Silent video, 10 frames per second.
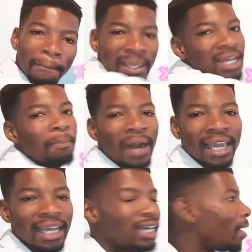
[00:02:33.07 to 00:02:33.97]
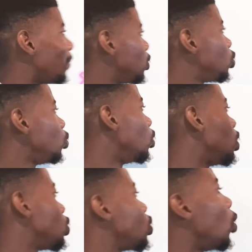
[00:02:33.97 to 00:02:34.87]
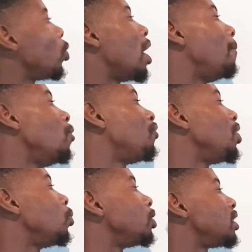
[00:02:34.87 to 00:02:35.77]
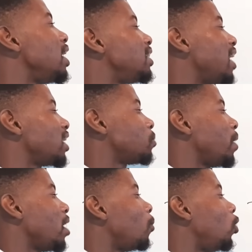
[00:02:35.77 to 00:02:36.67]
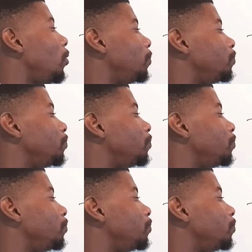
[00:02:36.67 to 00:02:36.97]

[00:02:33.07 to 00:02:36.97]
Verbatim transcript: in bracket number two. So we are moving, we say tax payable,